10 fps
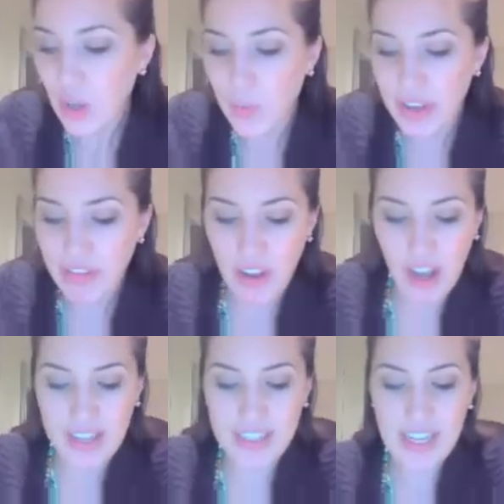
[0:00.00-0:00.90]
we've
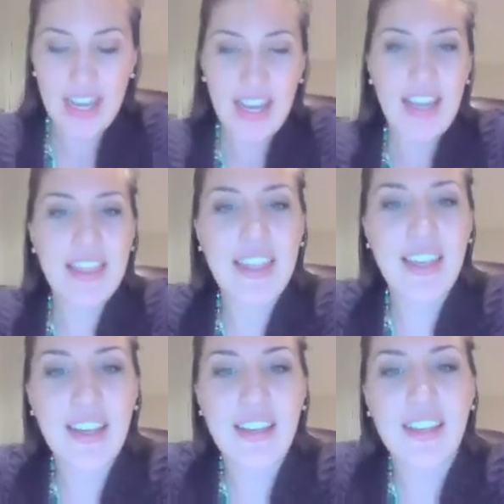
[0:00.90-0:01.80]
got
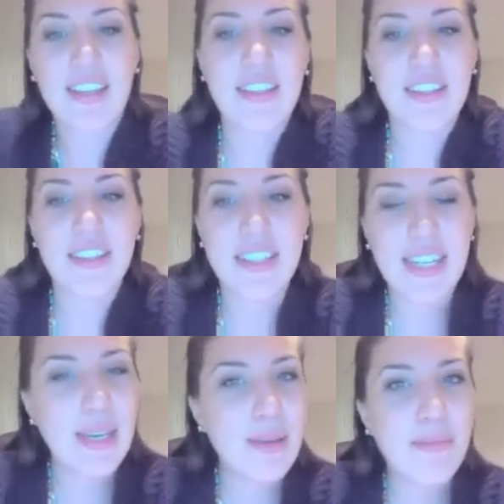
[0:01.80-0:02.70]
the
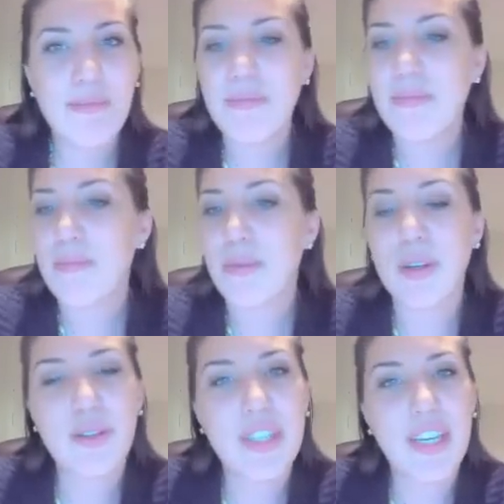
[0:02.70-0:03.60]
steam
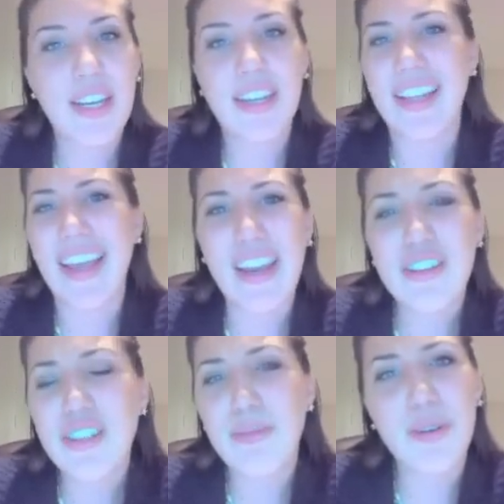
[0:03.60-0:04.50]
producing, the
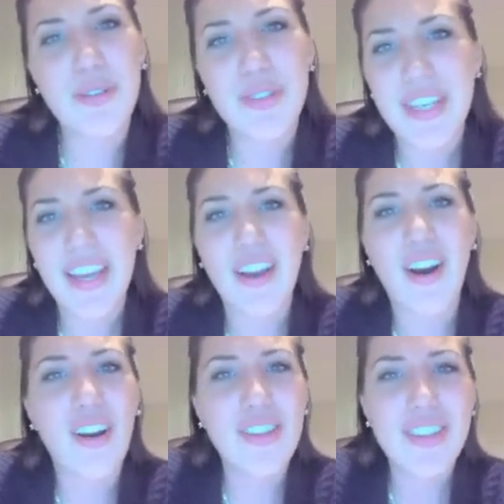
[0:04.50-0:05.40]
energy producing,
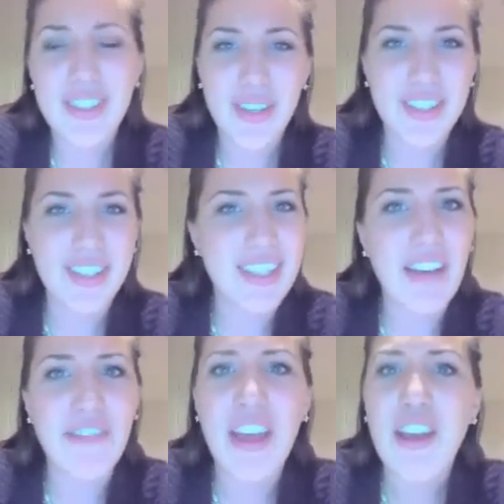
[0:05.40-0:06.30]
all this good
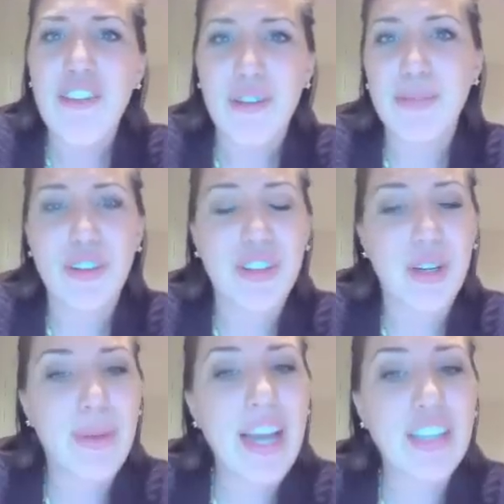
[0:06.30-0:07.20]
stuff from
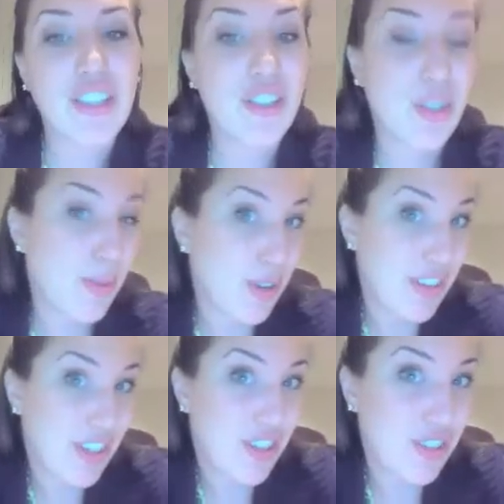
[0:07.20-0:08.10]
nuclear reactions, so we don't
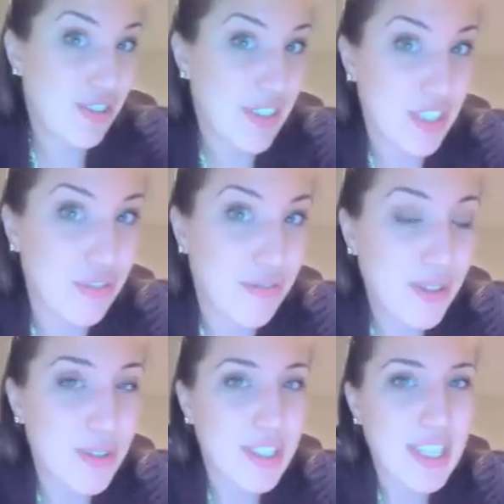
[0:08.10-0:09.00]
need to use fossil
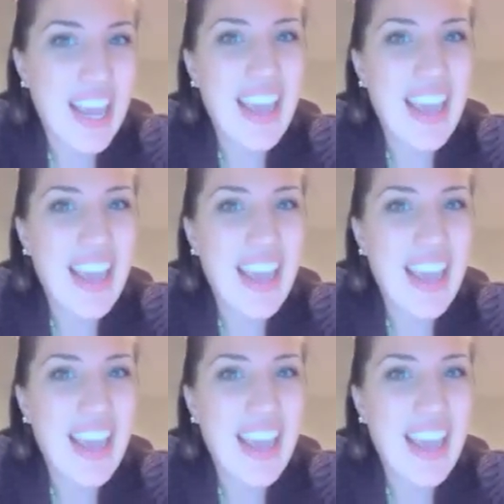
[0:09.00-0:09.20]
fuels.